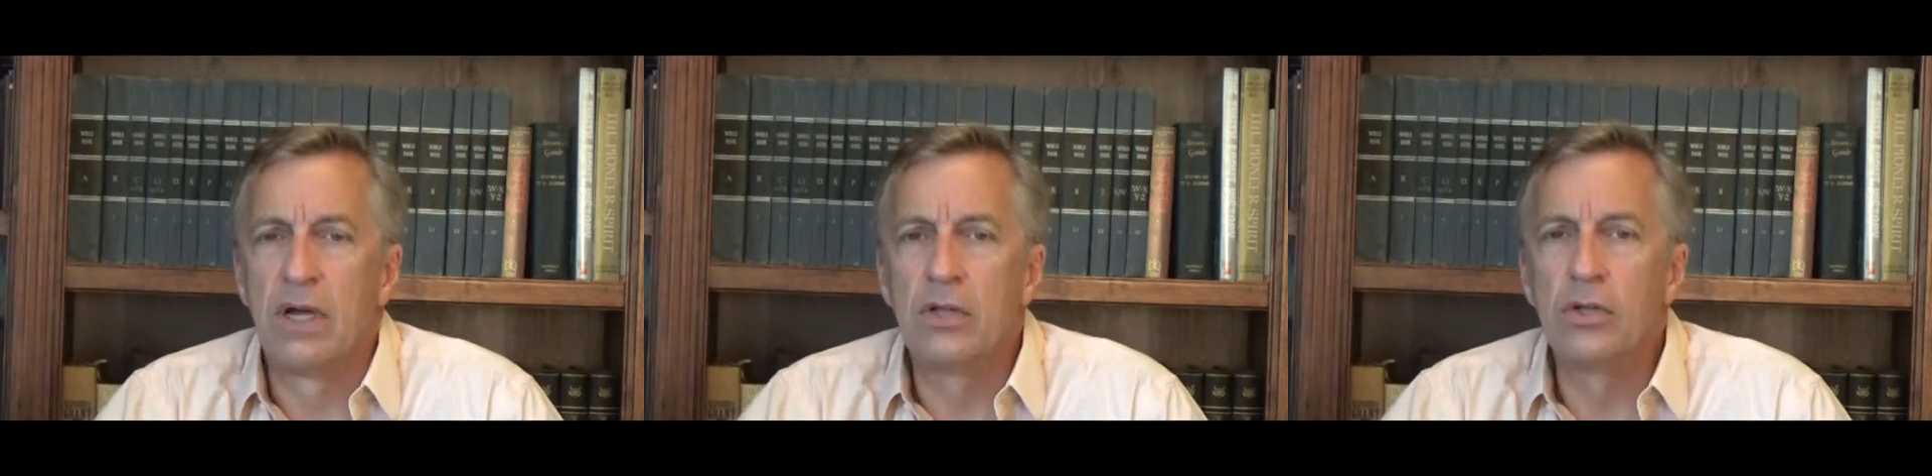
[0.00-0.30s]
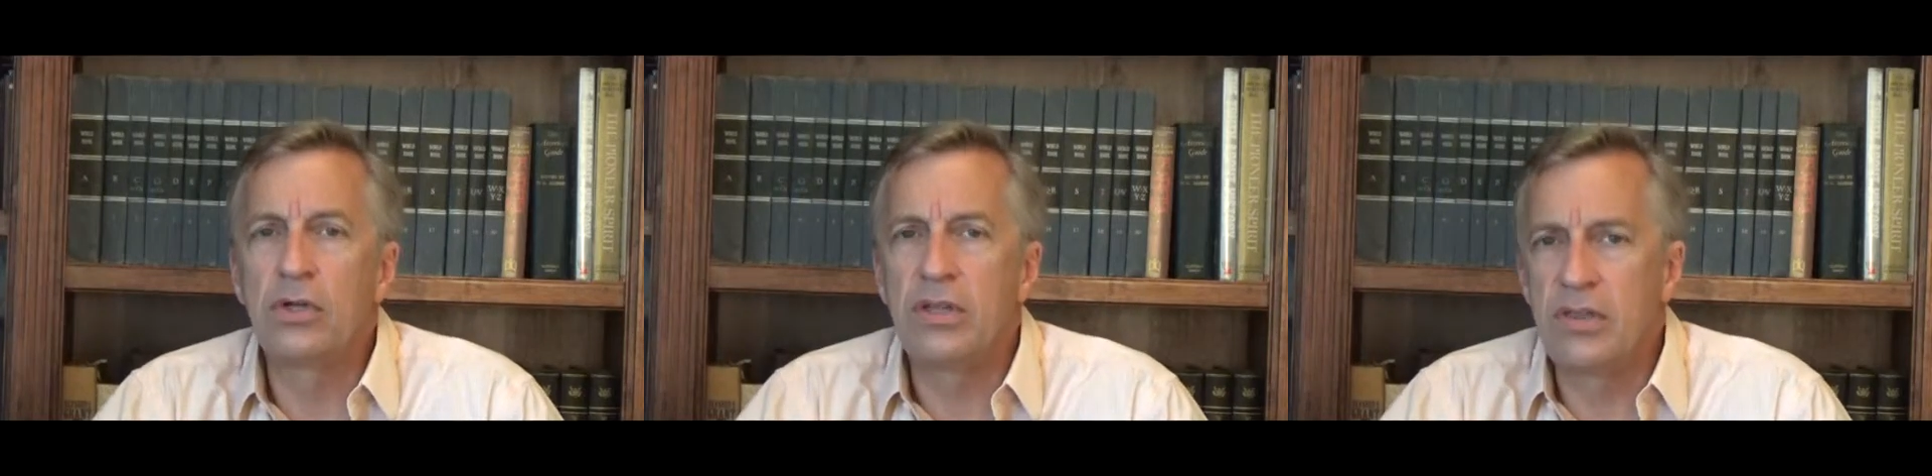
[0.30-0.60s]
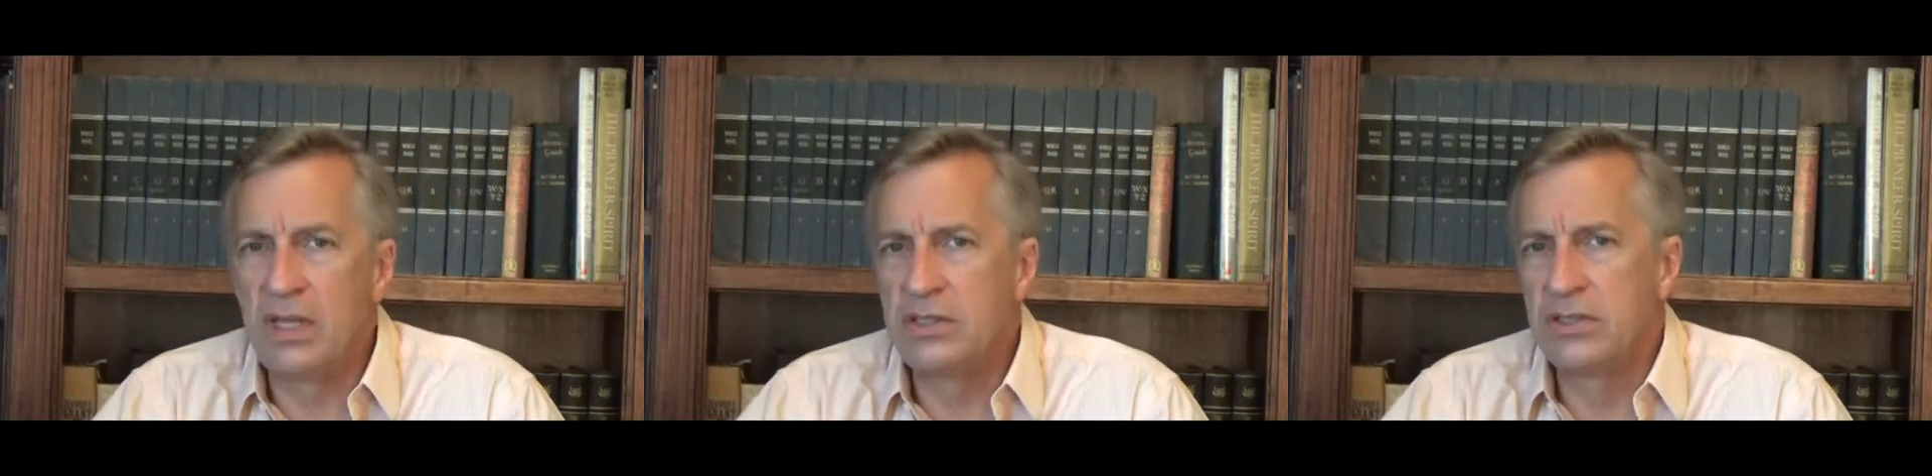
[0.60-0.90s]
Look at
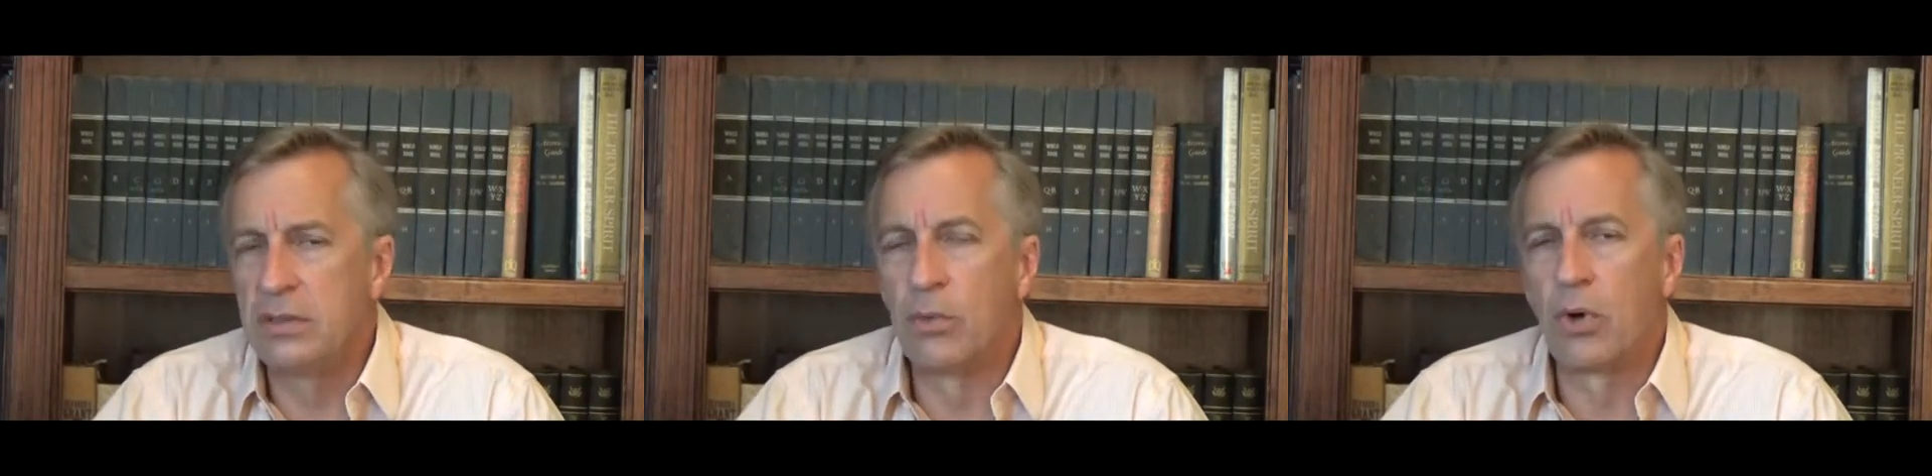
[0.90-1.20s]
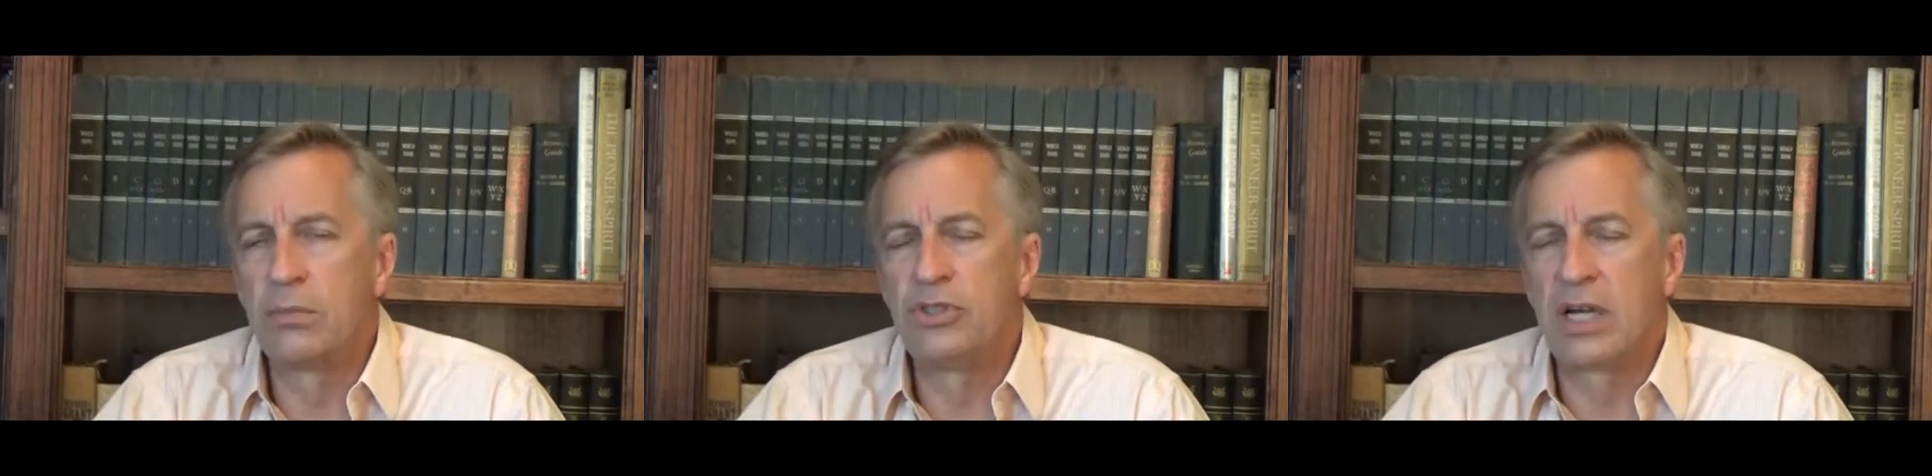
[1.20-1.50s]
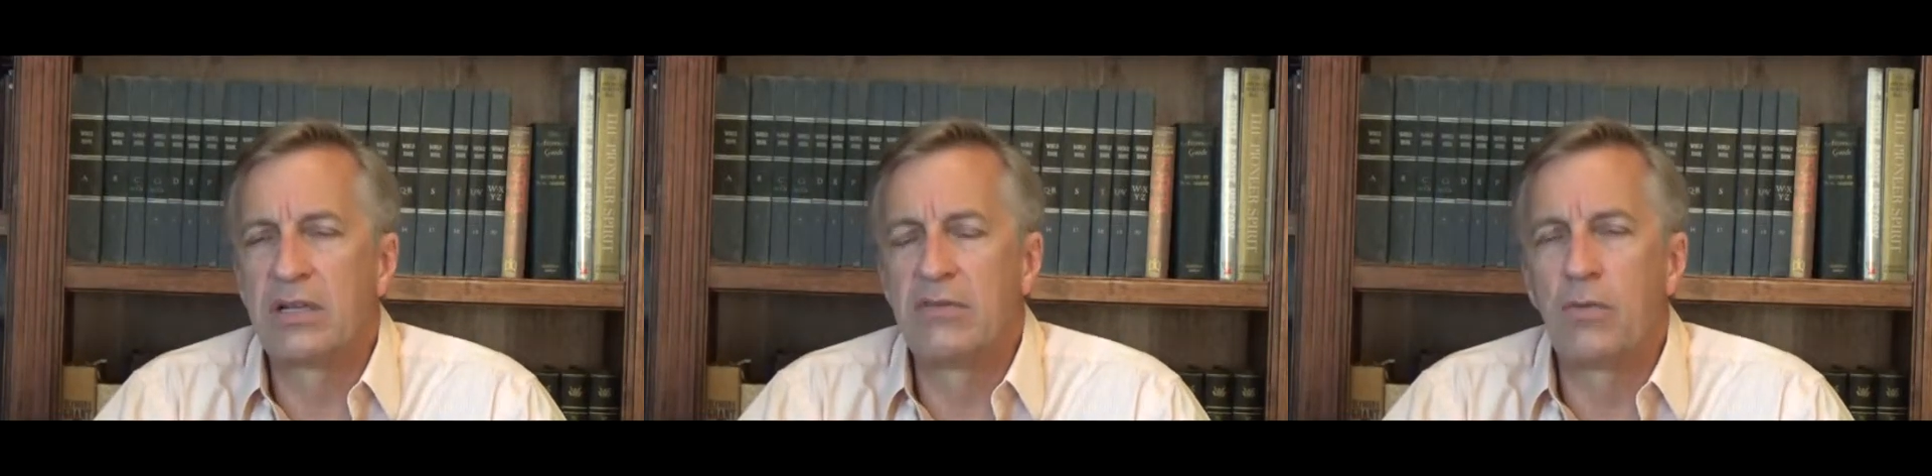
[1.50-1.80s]
things in a more objective